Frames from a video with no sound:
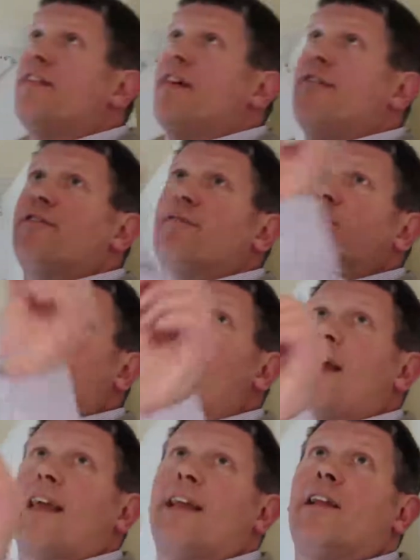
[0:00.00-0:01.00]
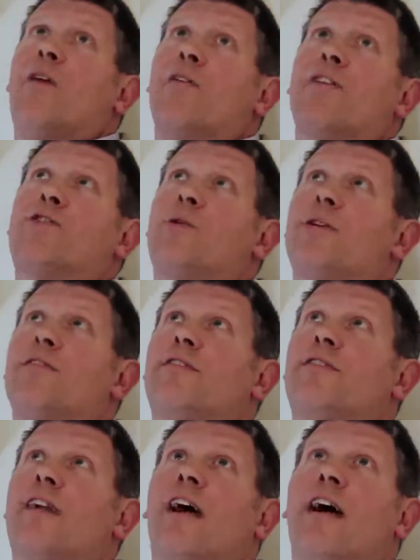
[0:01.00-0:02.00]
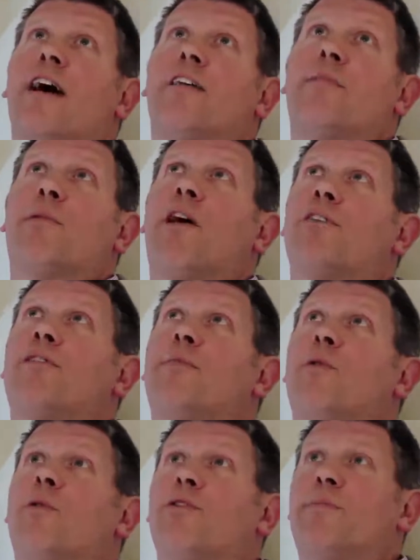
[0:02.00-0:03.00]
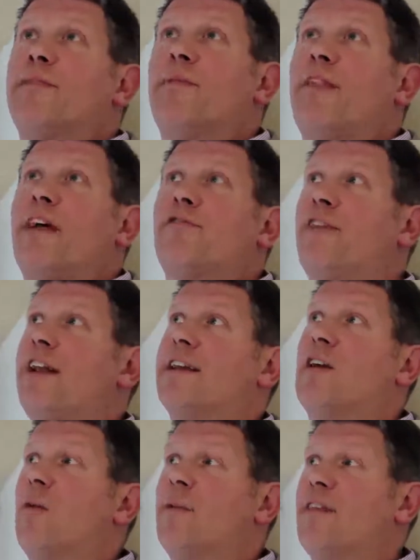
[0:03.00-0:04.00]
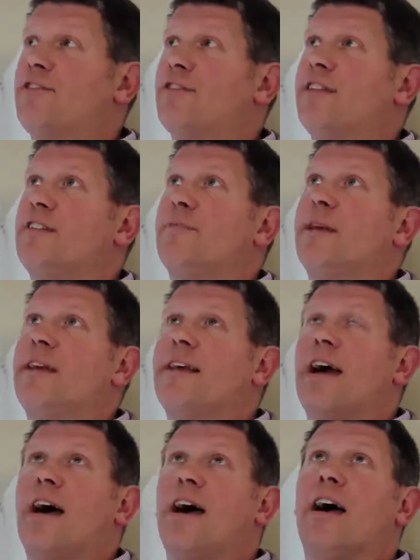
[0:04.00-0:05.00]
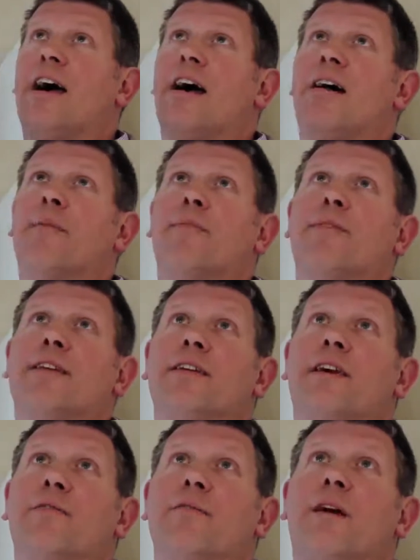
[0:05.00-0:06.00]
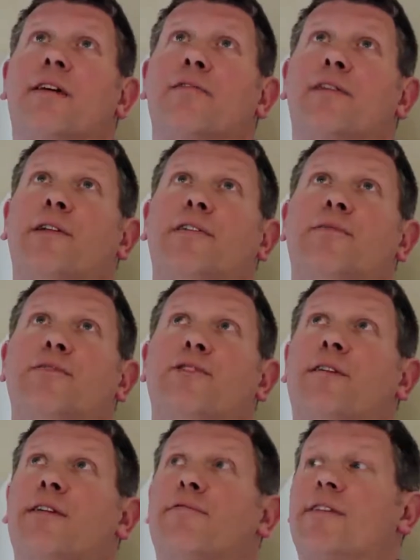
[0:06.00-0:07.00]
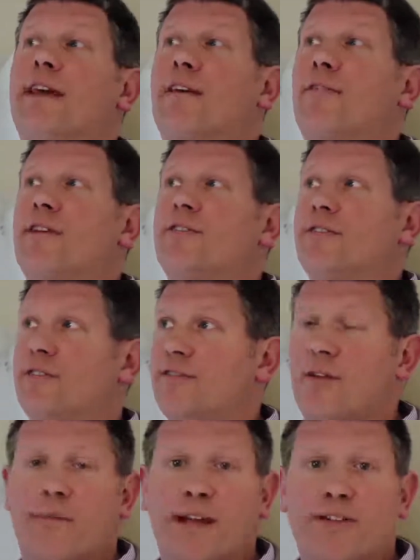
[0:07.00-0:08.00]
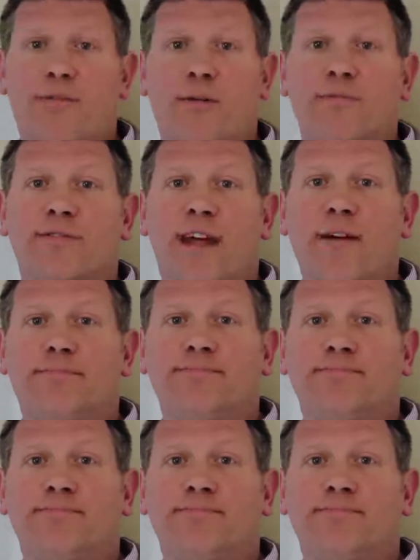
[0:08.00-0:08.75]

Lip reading: There is some cracking along the joints of the plasterboard, but that's fairly common. They just need to be filled during redecoration. There's no major problems there.